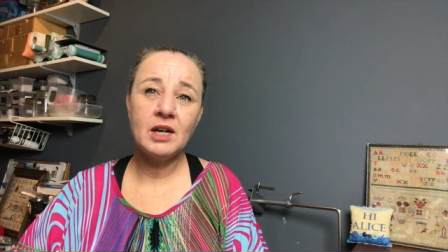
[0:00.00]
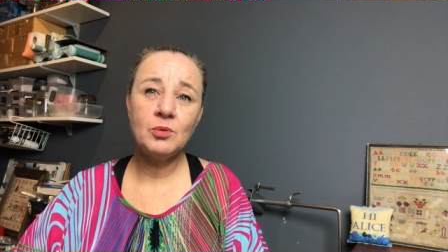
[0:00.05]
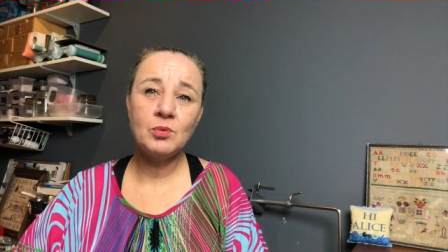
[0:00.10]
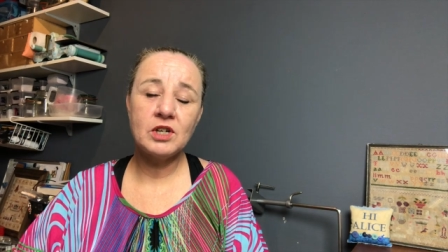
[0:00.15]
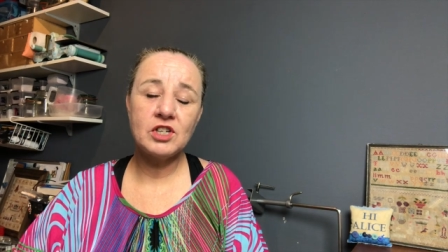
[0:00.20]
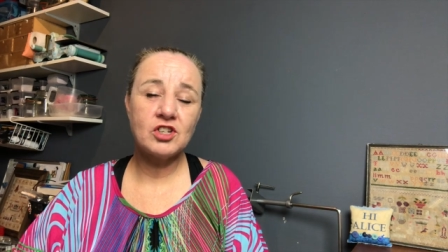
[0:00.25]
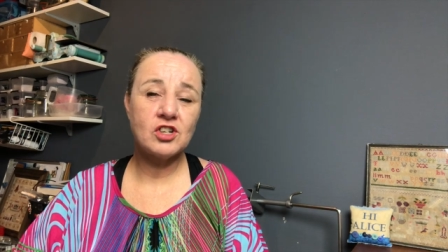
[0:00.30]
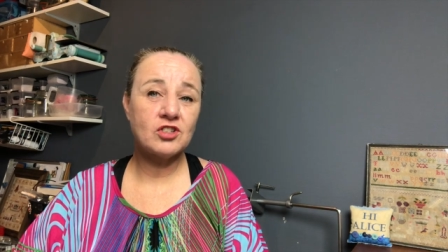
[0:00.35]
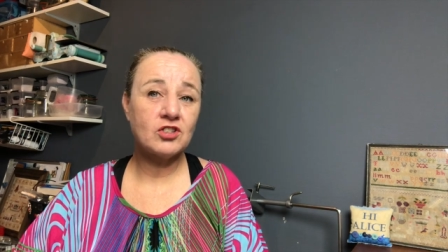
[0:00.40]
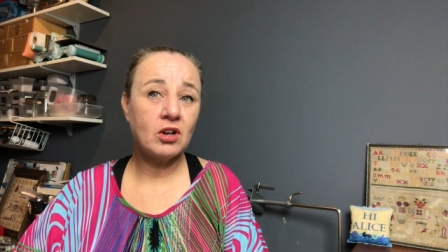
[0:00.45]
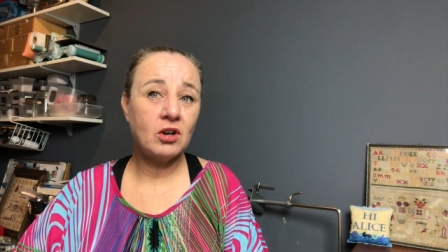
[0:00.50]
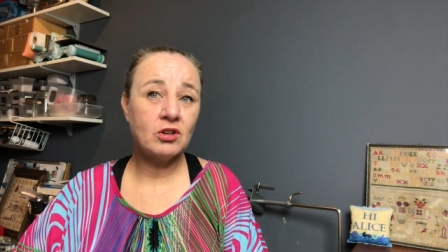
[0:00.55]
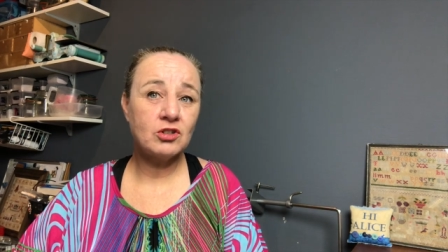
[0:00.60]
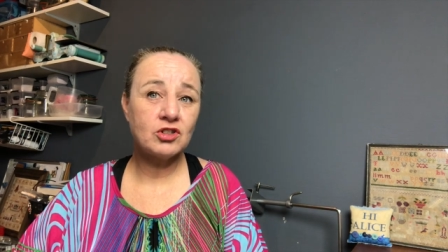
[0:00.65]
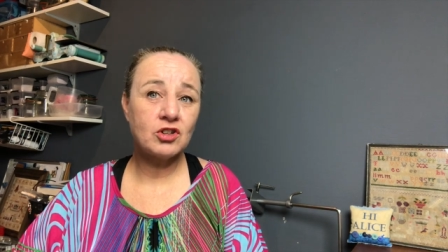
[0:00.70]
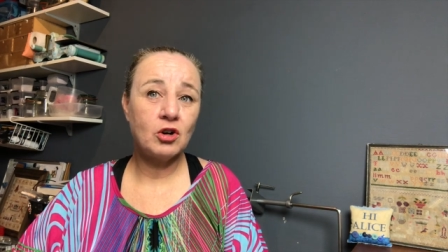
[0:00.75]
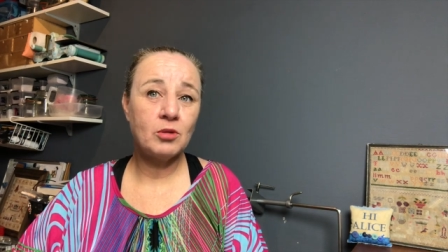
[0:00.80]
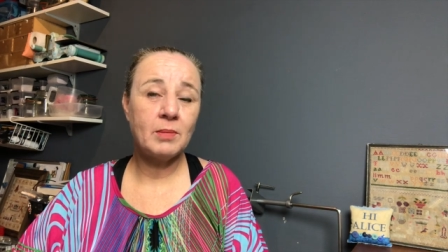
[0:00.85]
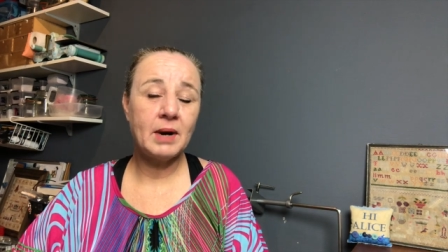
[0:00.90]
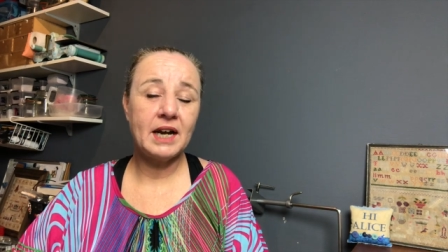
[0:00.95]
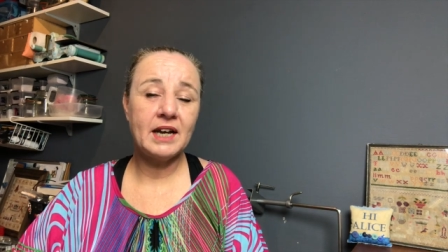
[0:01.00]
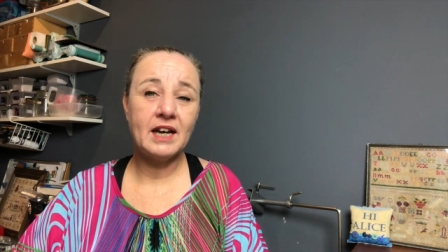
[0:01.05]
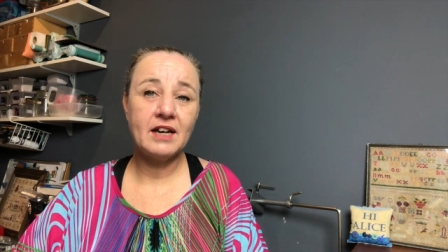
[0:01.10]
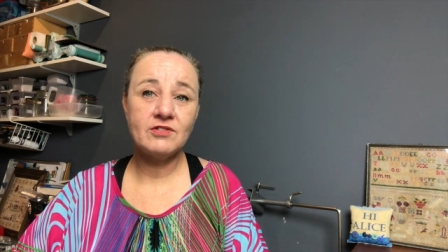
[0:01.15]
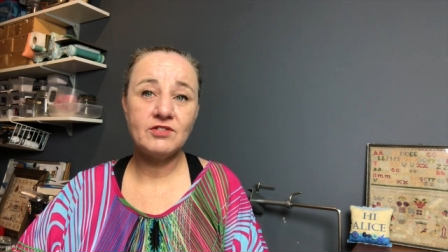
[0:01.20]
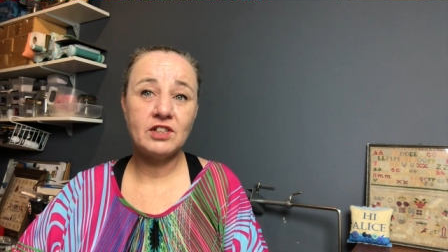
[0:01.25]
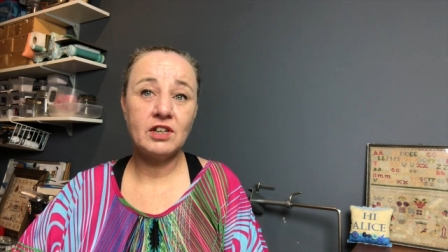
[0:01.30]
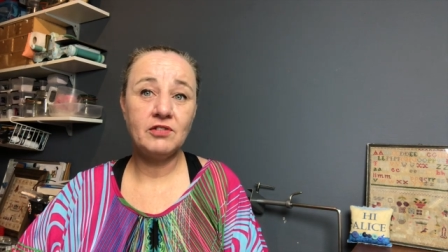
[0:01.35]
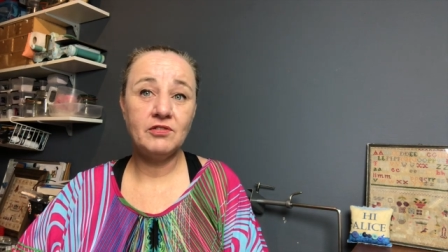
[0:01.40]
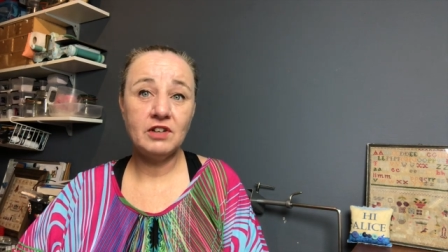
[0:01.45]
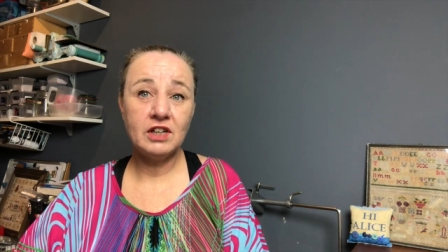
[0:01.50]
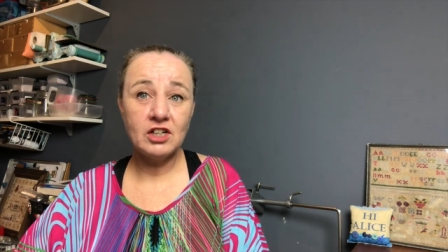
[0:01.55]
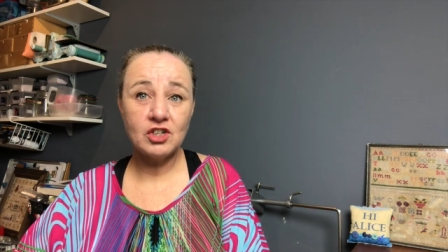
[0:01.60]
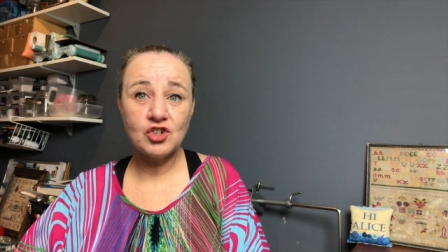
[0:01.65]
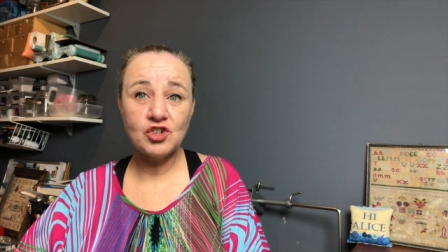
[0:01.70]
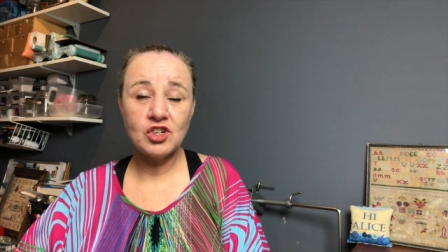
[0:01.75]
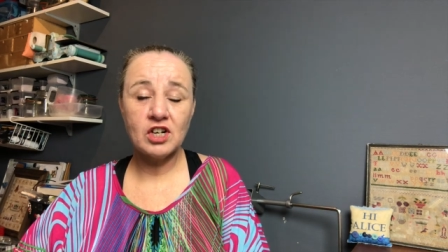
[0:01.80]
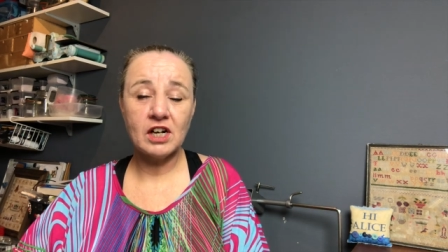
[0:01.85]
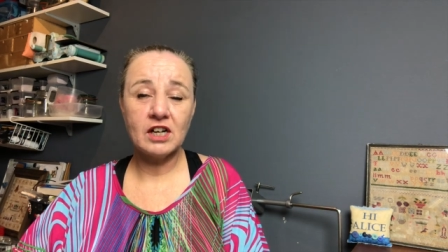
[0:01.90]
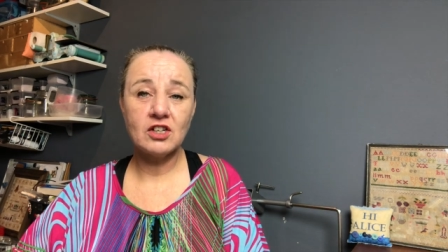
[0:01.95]
which is also my FC Finish
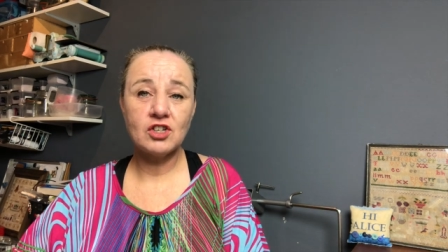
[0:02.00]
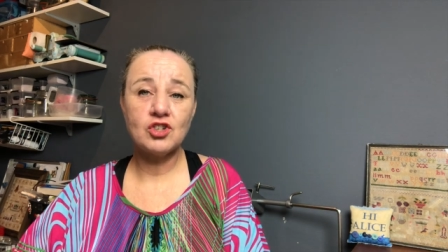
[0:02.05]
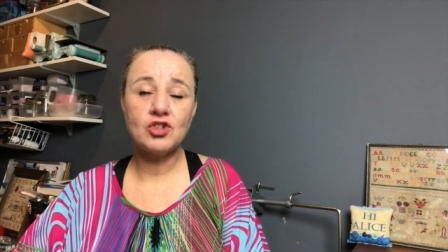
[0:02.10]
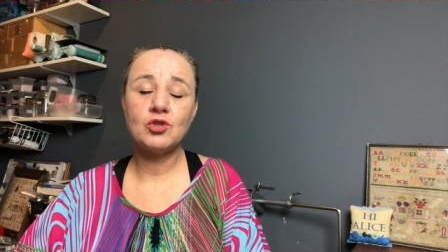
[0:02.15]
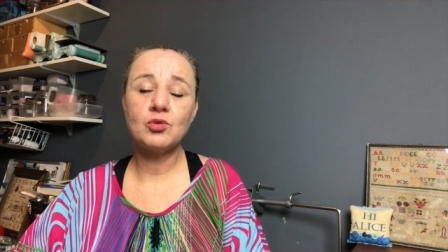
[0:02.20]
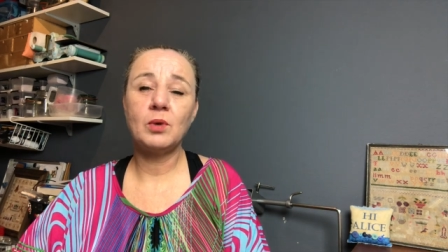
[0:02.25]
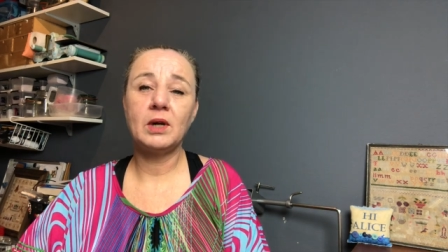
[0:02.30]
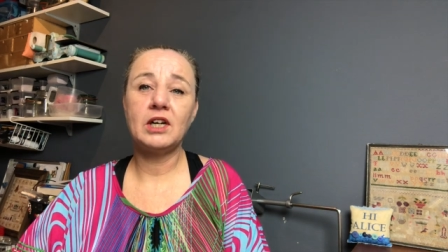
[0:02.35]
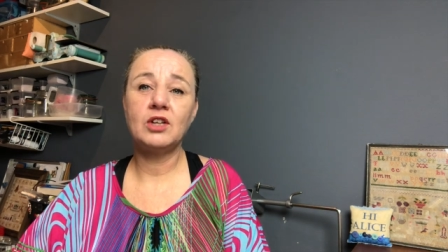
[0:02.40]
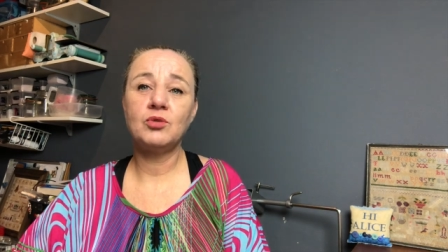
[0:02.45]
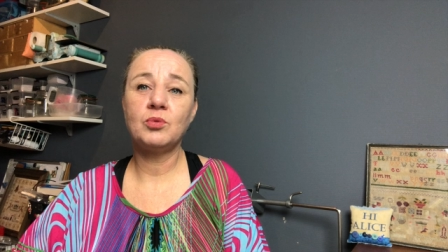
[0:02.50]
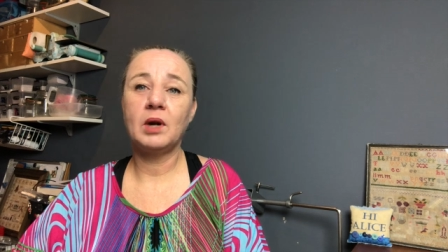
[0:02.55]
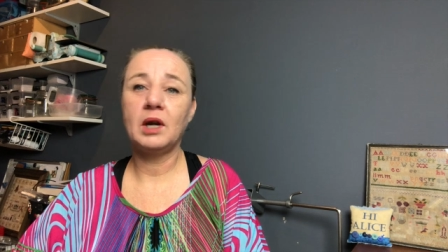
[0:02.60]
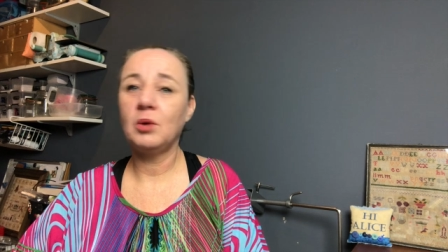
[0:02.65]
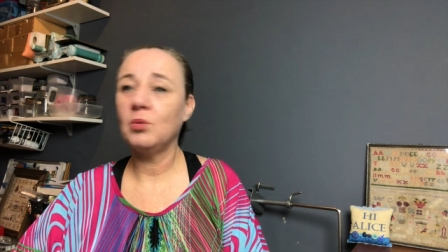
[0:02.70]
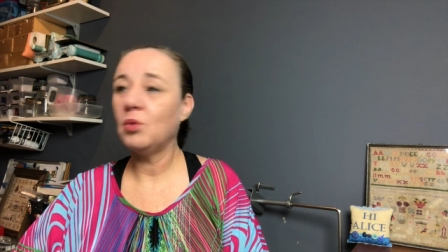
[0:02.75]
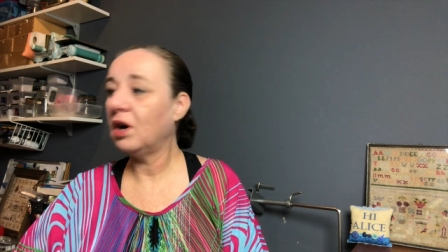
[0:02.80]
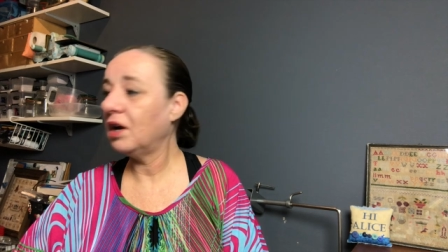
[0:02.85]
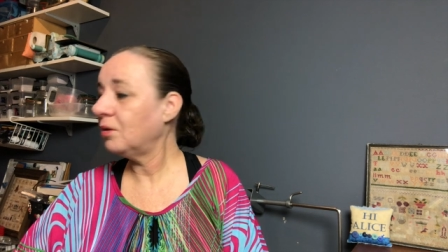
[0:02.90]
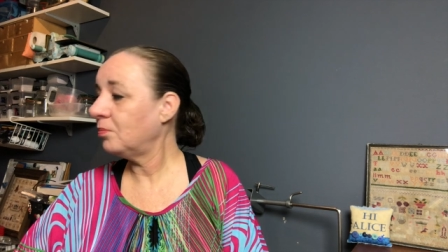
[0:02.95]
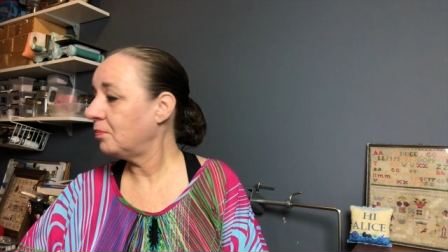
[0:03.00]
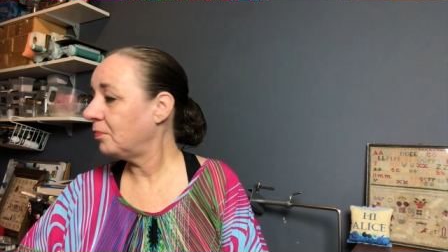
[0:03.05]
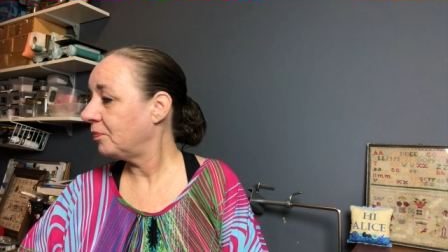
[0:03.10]
Challenge 2021.